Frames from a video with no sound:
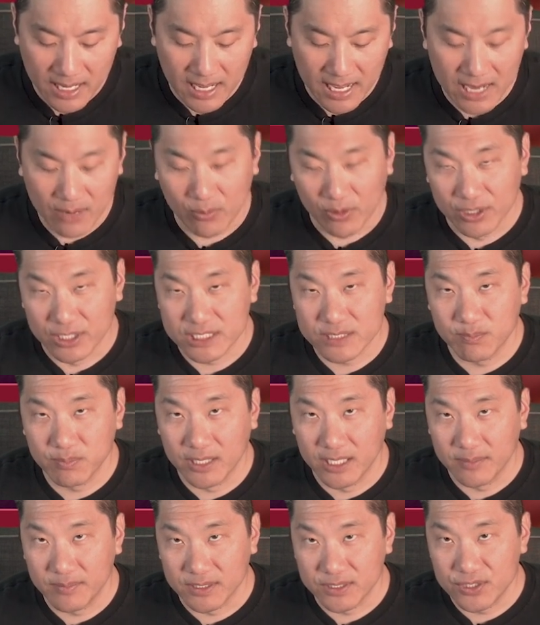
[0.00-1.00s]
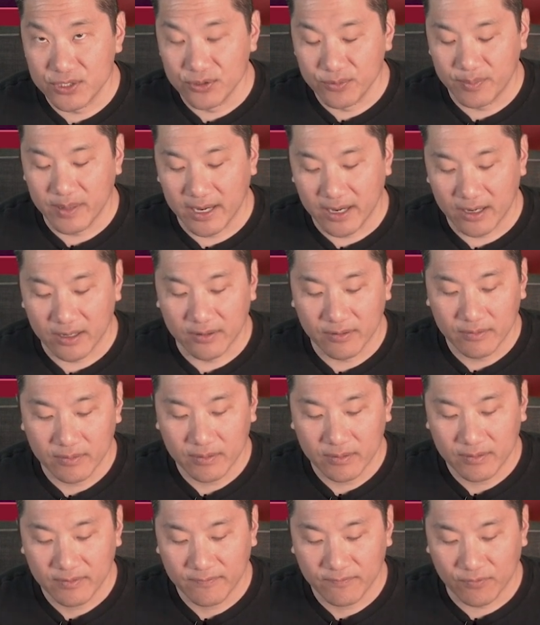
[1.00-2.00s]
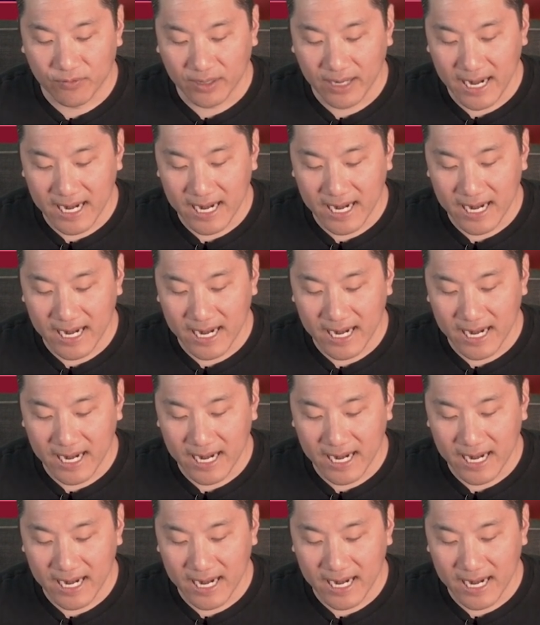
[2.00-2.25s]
And we're going to split up the 2 pair for